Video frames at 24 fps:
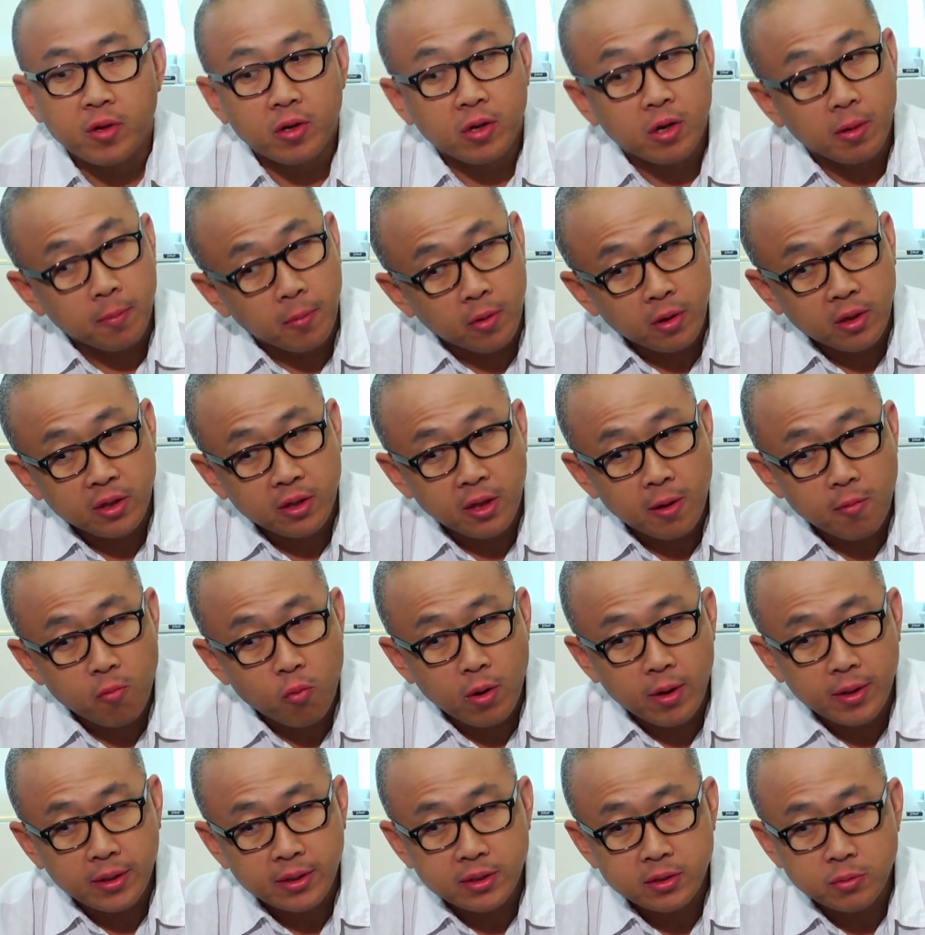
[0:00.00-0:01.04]

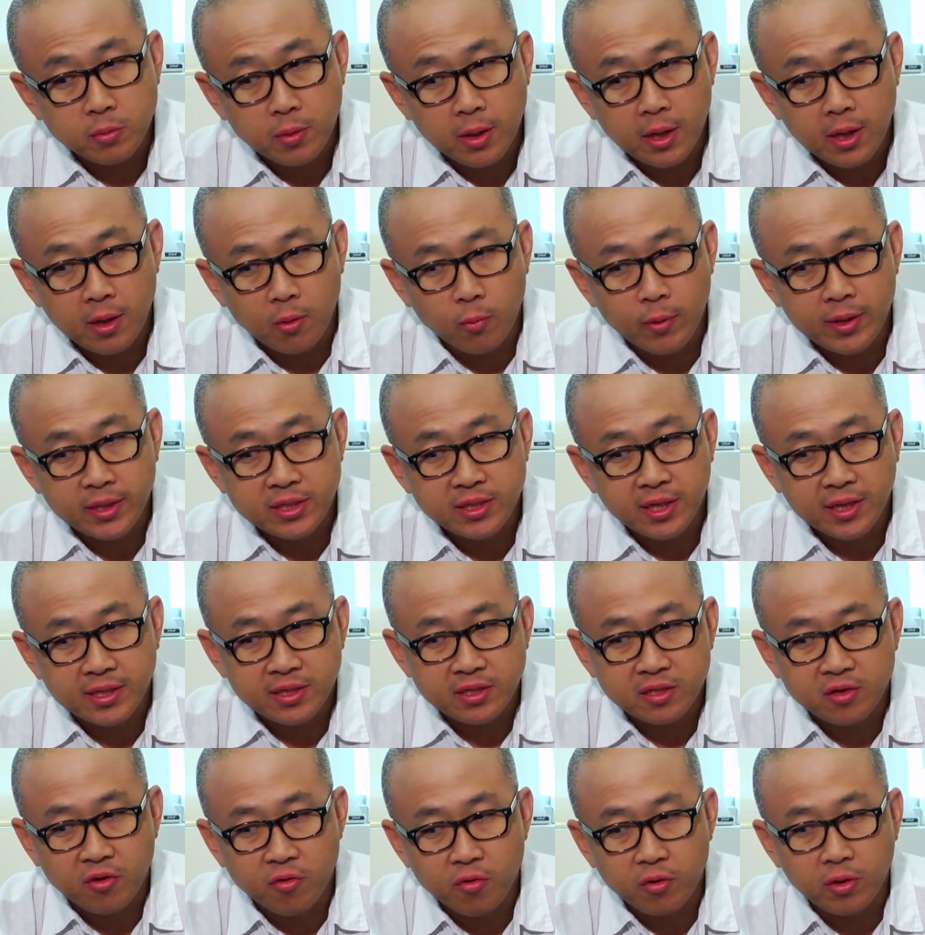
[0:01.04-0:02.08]
Commodity-wise, West
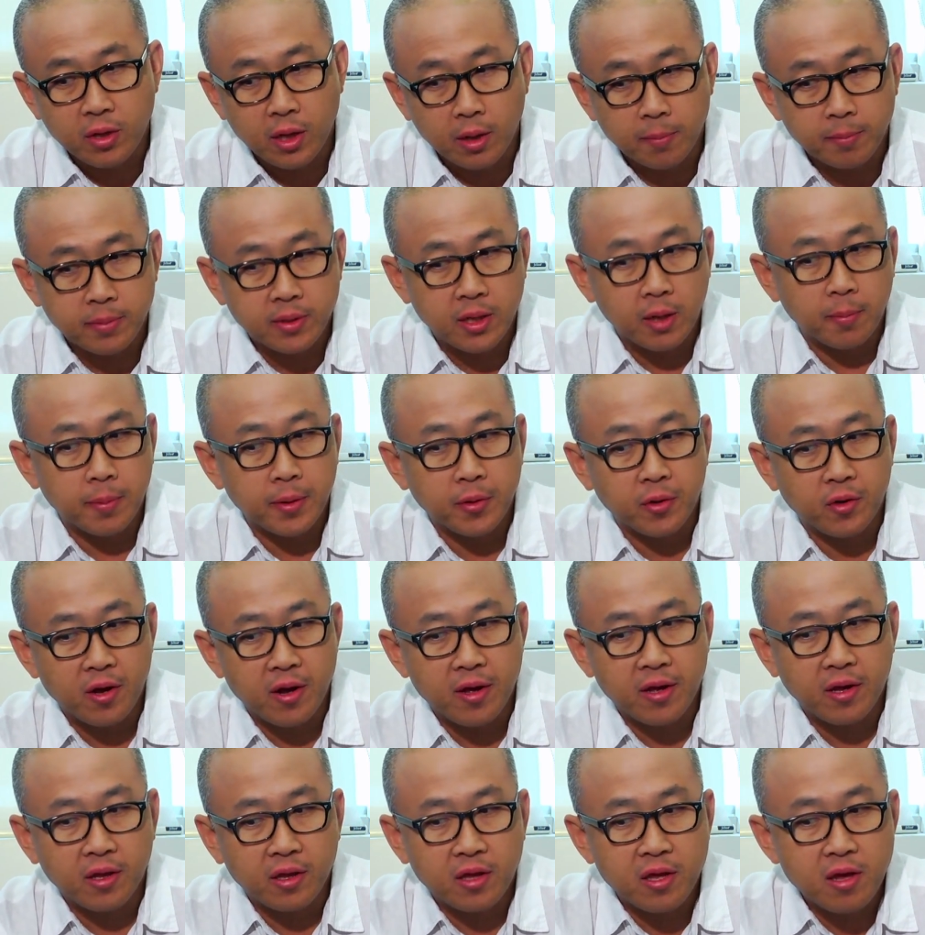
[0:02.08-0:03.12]
Texas crude,
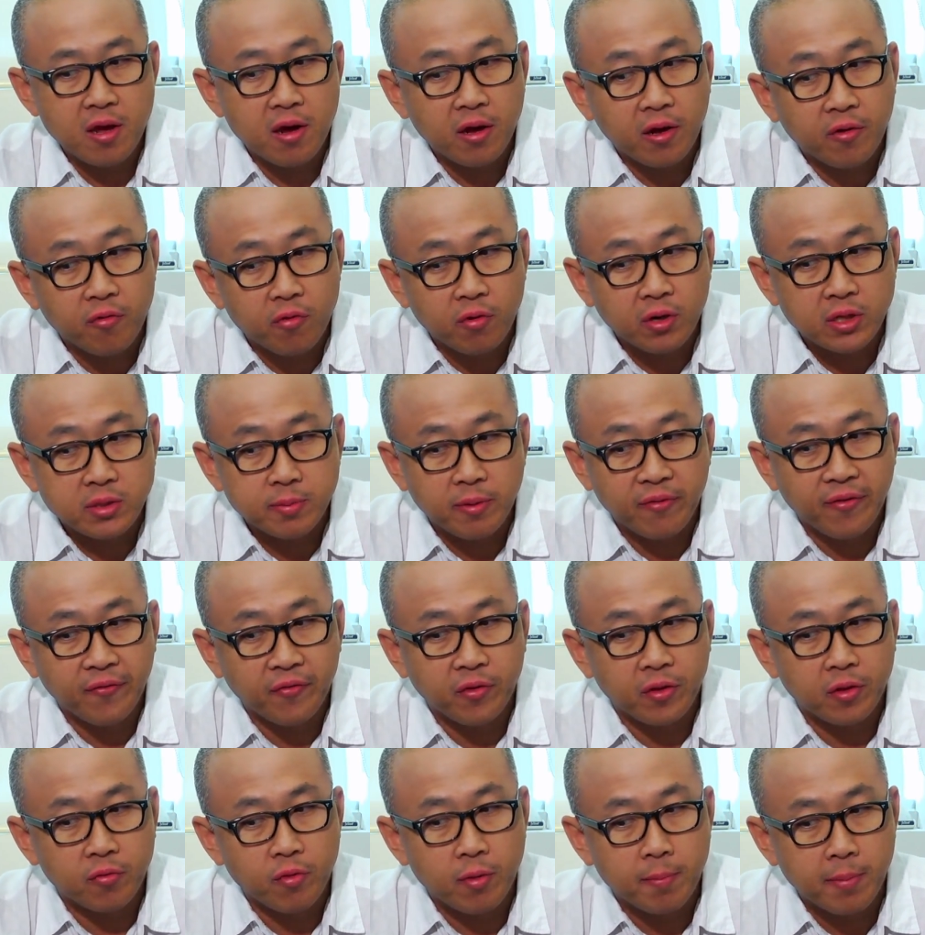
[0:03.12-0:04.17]
WTI crude is about
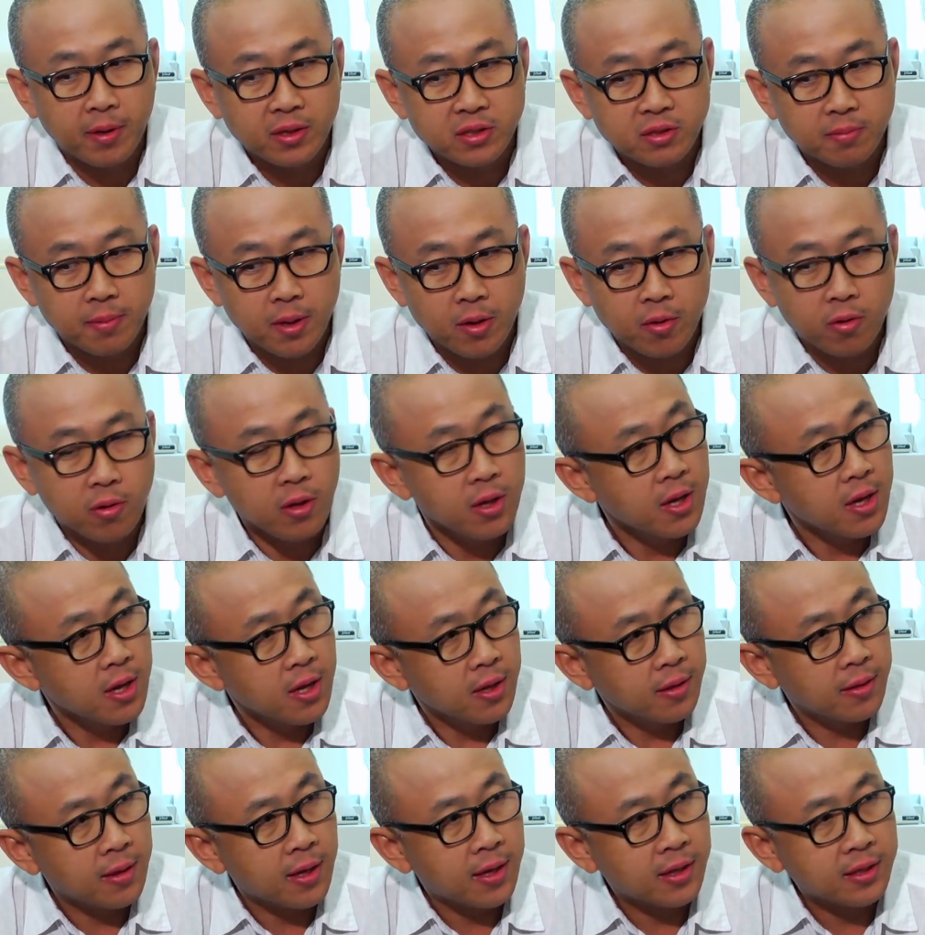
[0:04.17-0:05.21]
$53 a barrel.
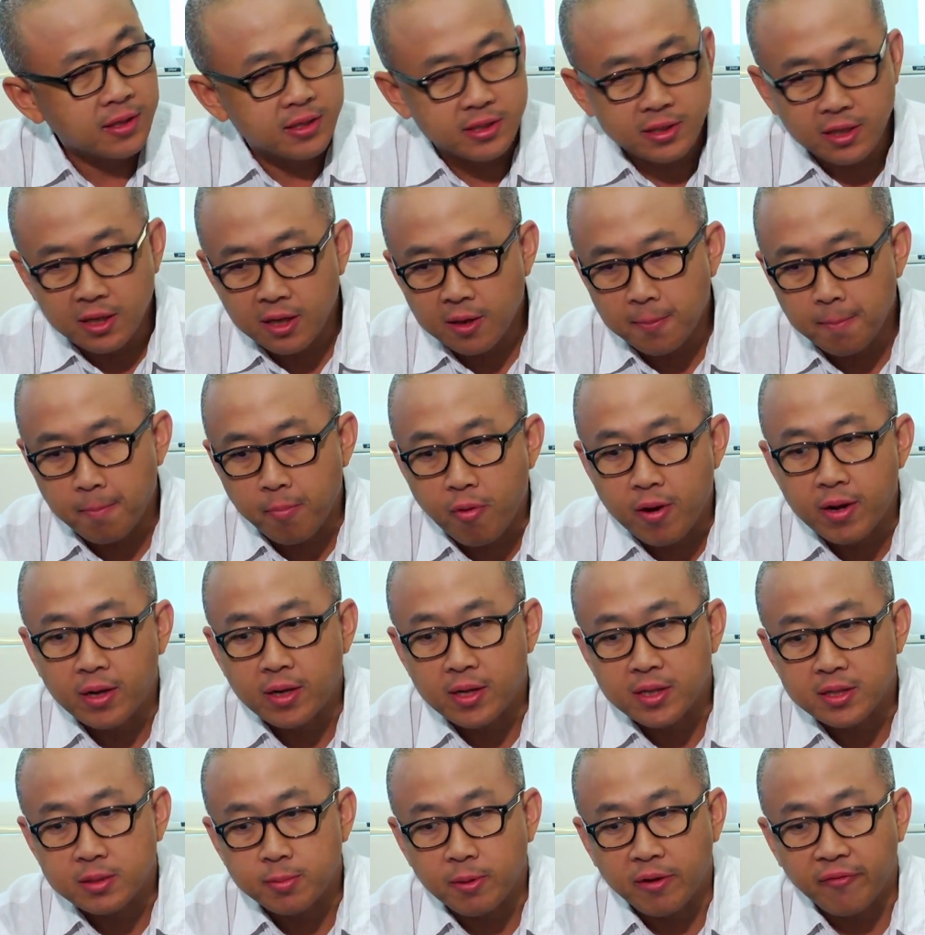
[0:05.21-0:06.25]
NAD's
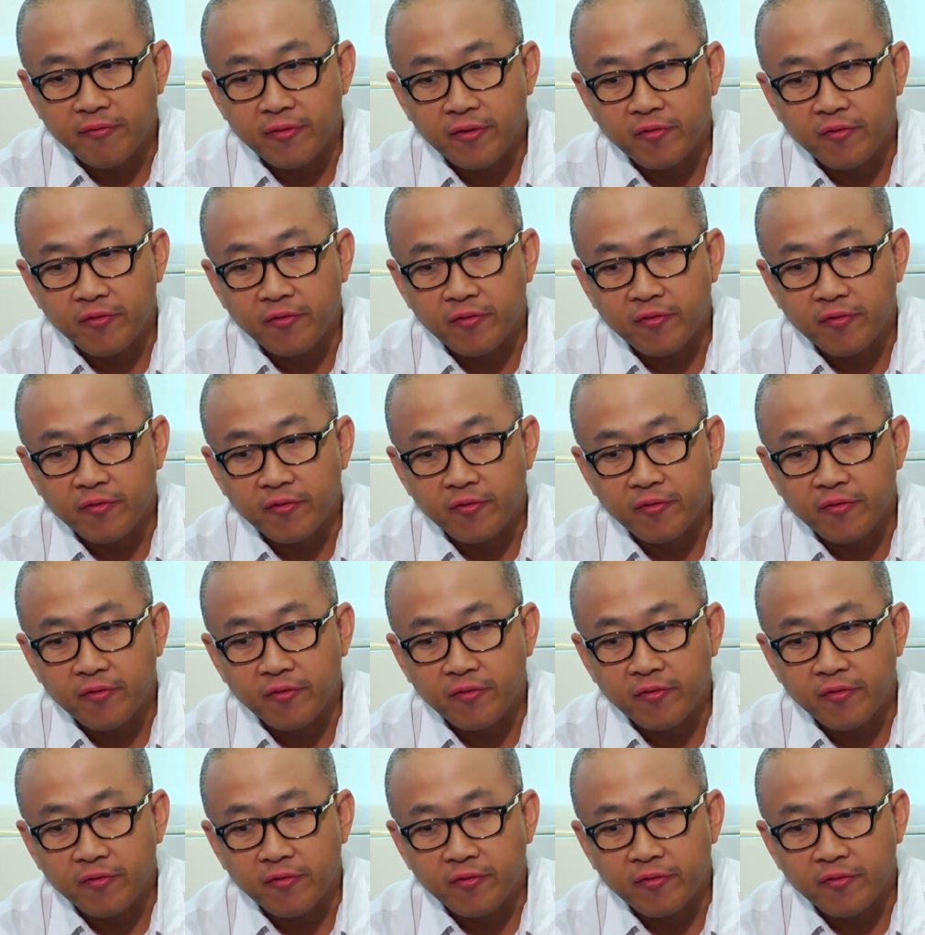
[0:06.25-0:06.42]
Brent is about